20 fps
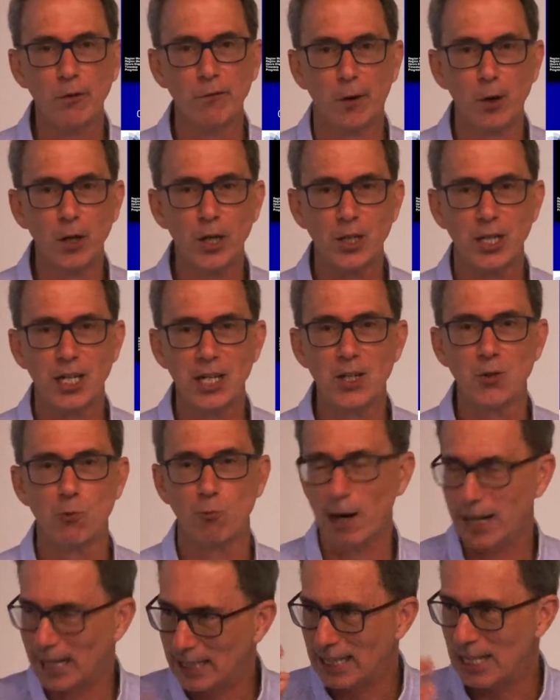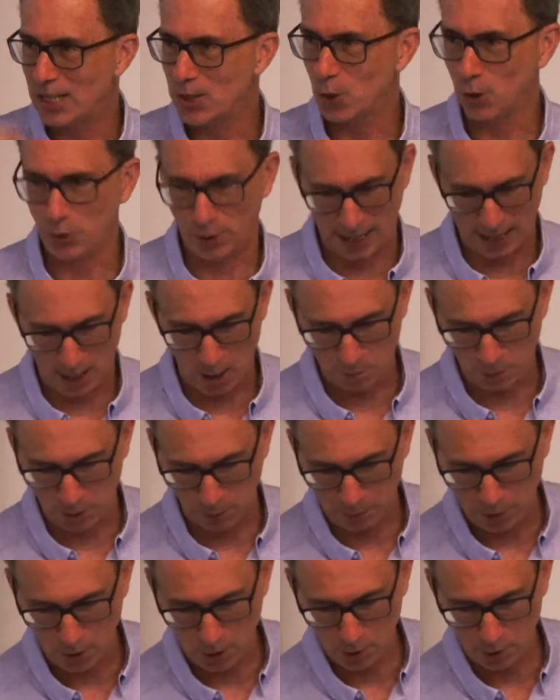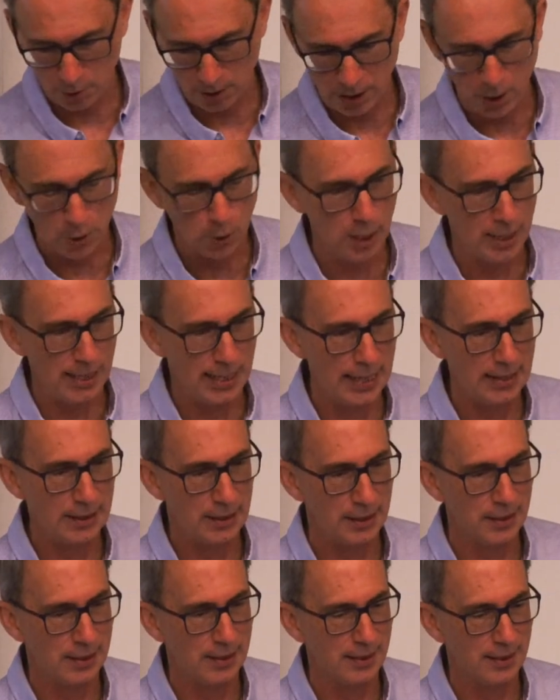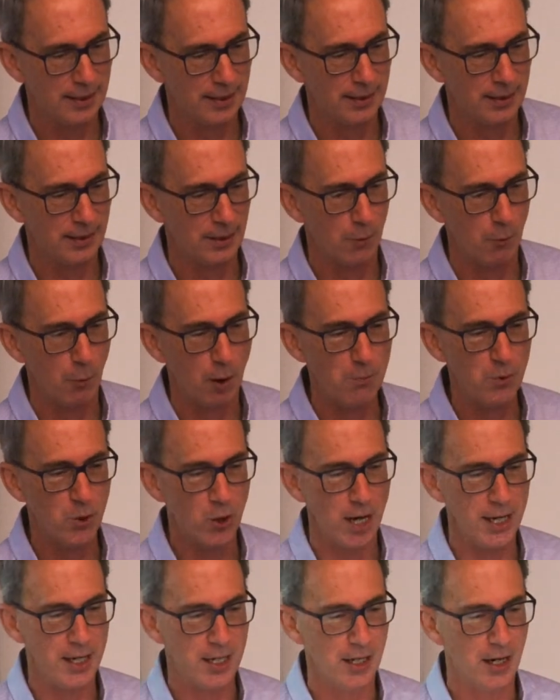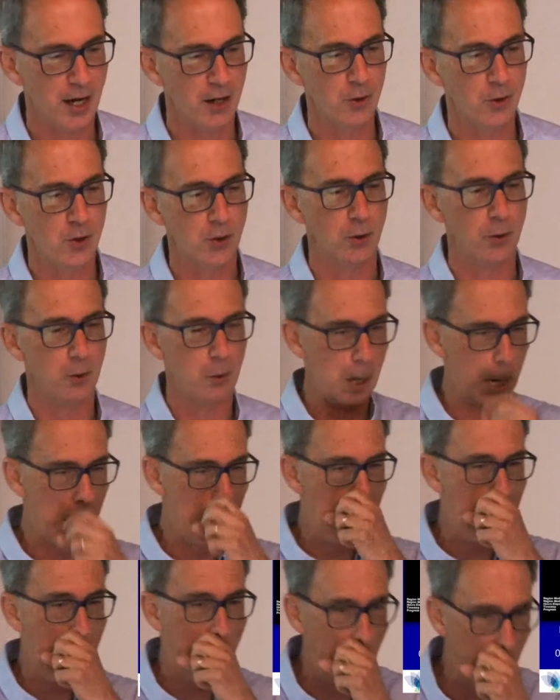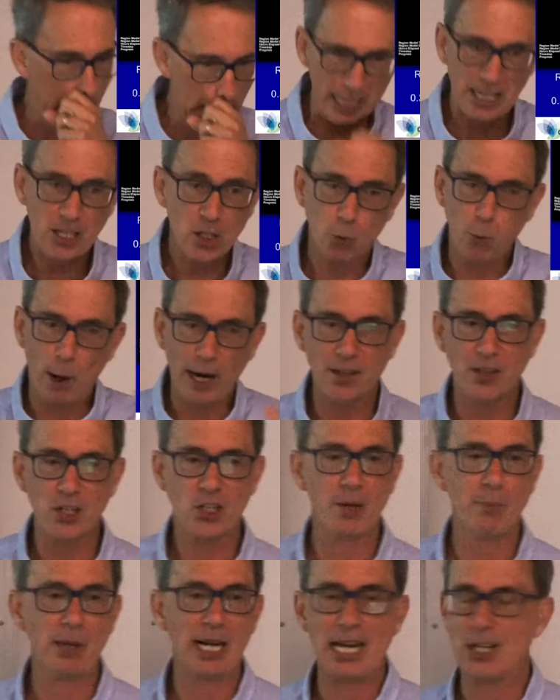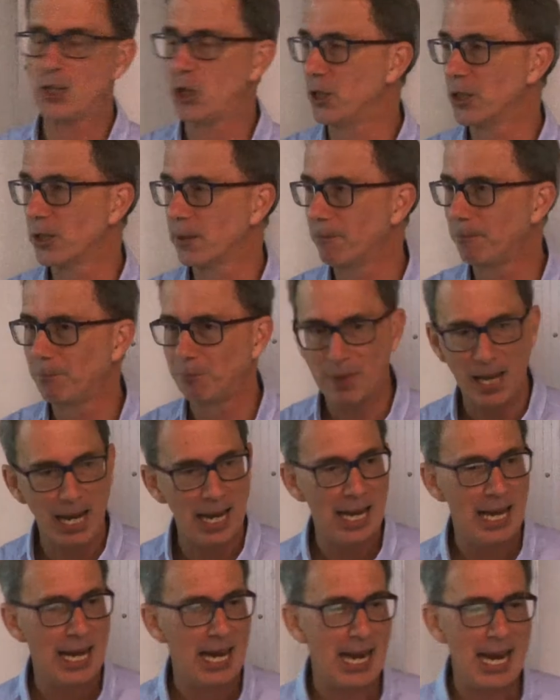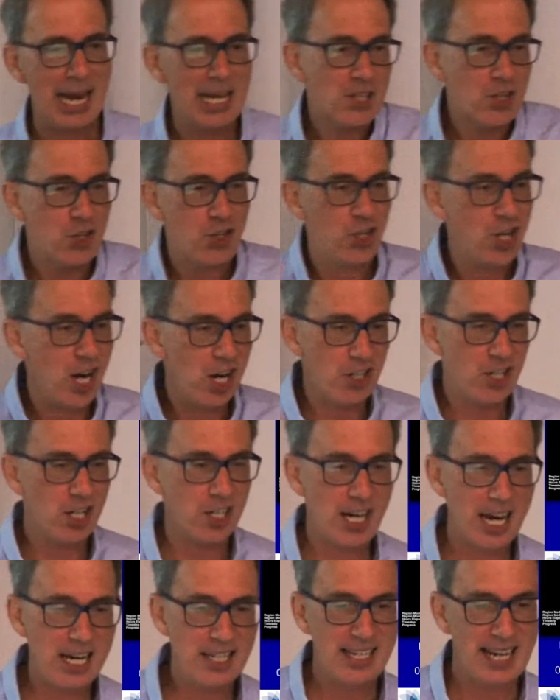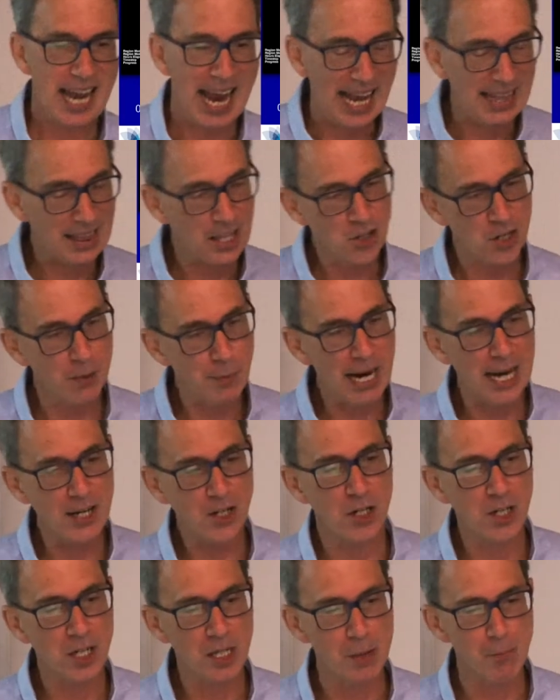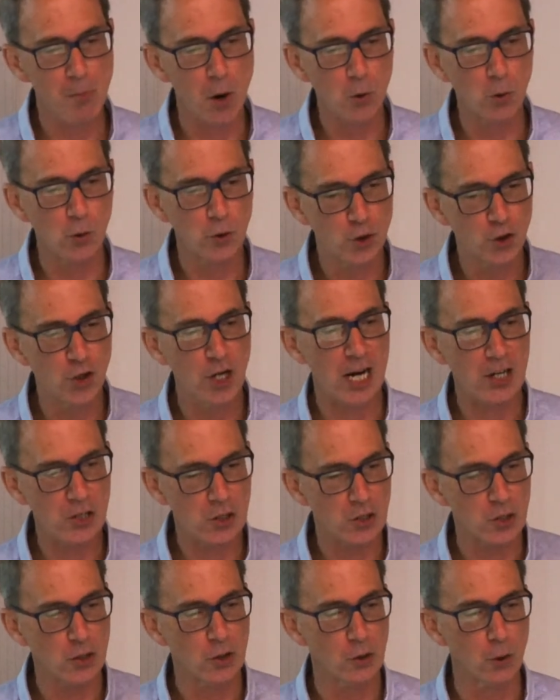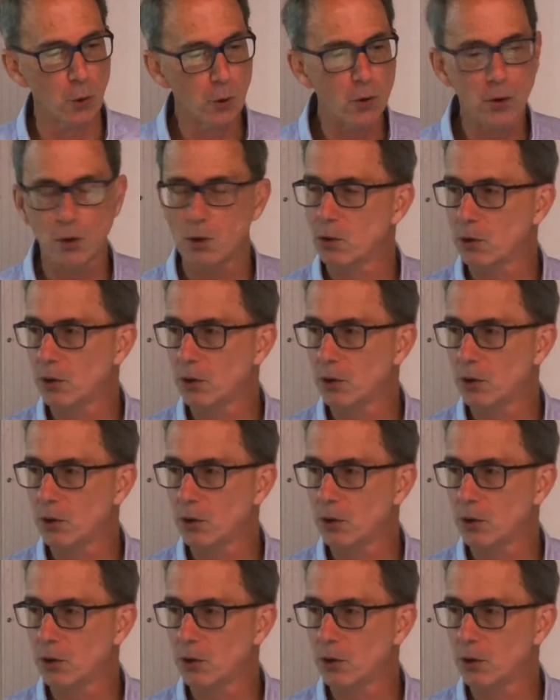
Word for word: on volunteers running this on their home computer, and you can get the website to go to. This is one of the simulations. It's just a test, and the simulations in the model just look